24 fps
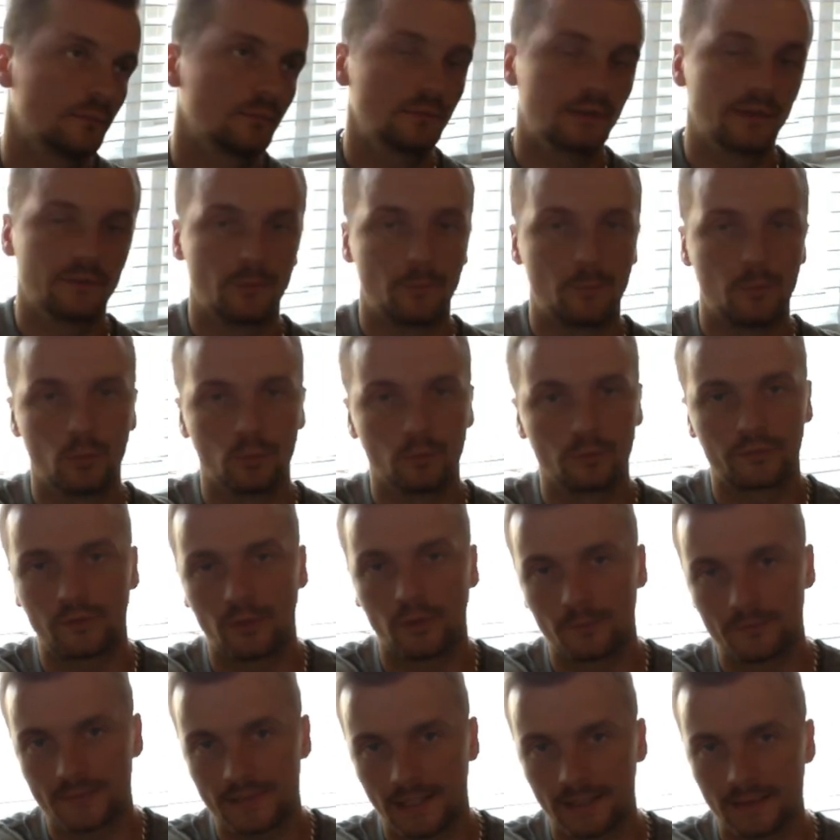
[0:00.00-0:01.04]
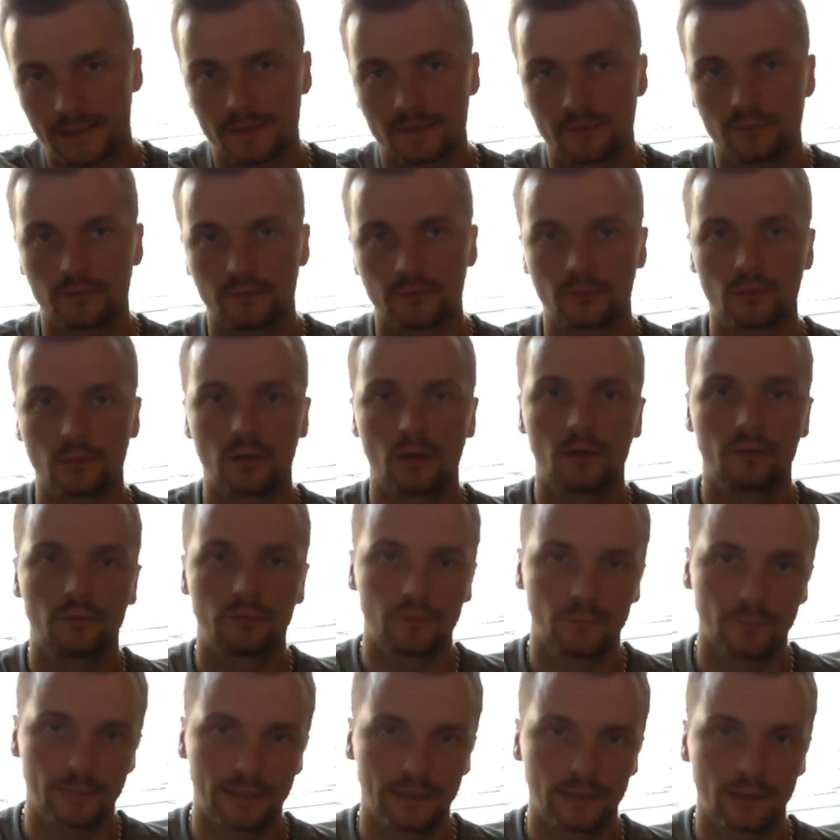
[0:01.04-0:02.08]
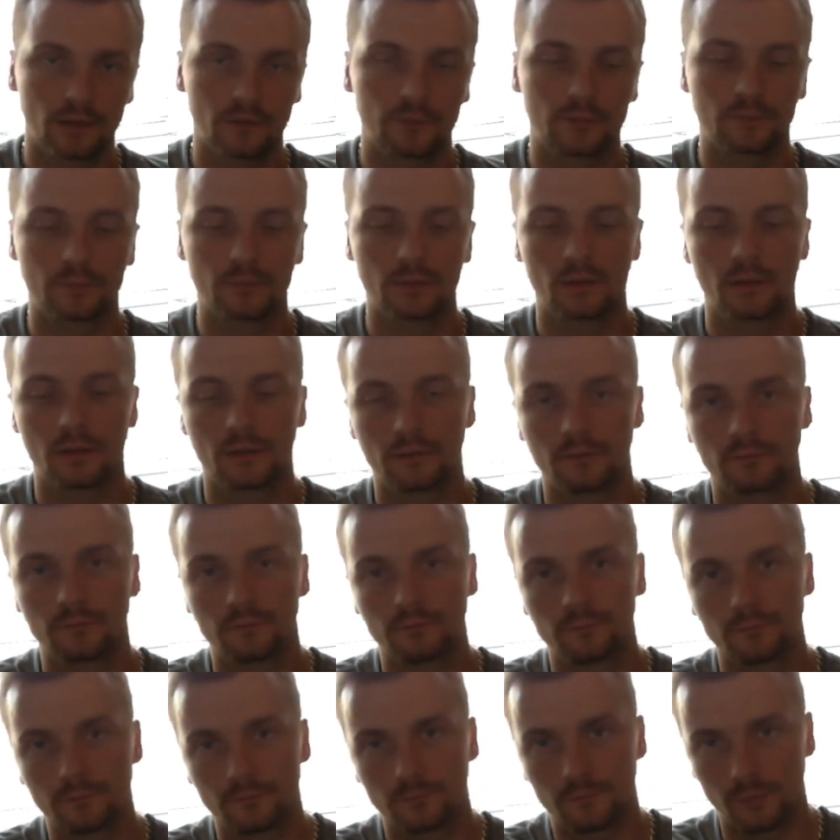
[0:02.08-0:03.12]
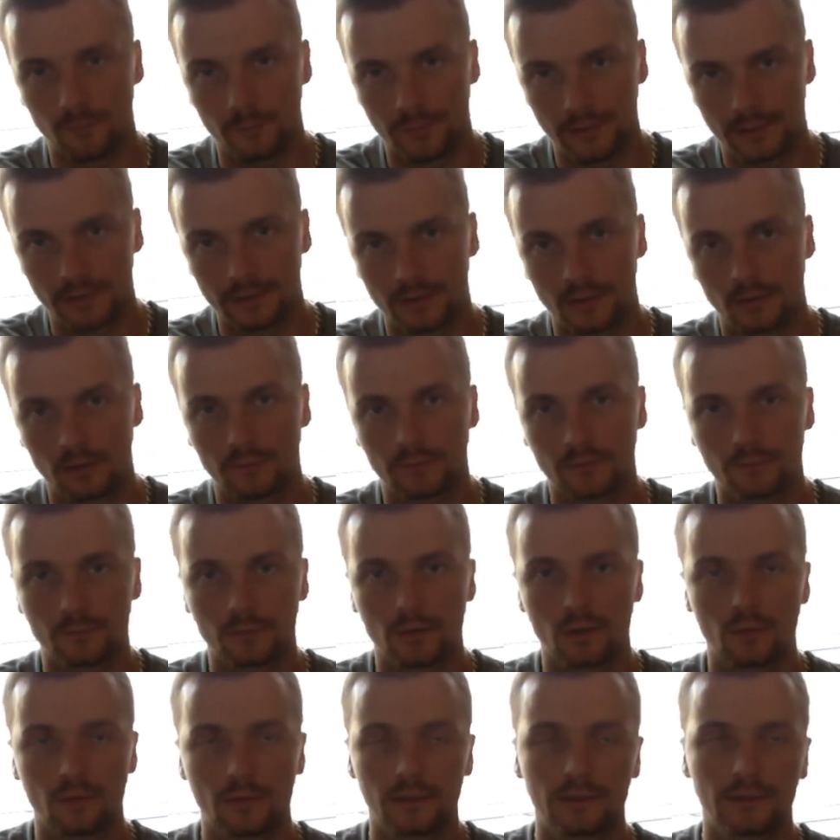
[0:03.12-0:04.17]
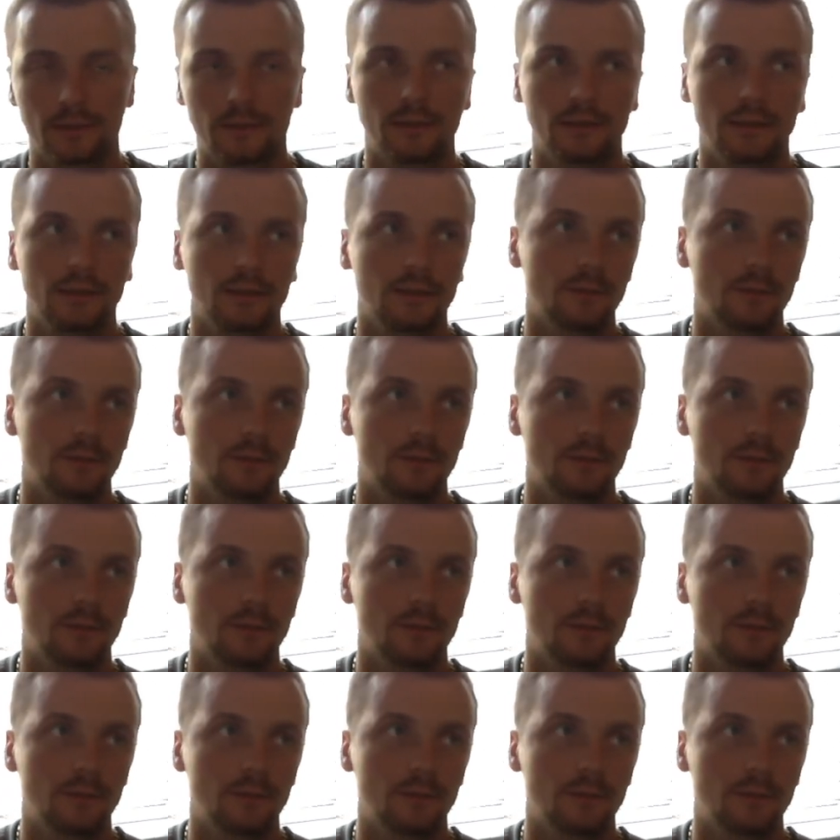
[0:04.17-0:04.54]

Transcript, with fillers: Liverpool stopped Alisson from going, Firmino from going, Fabinho from going,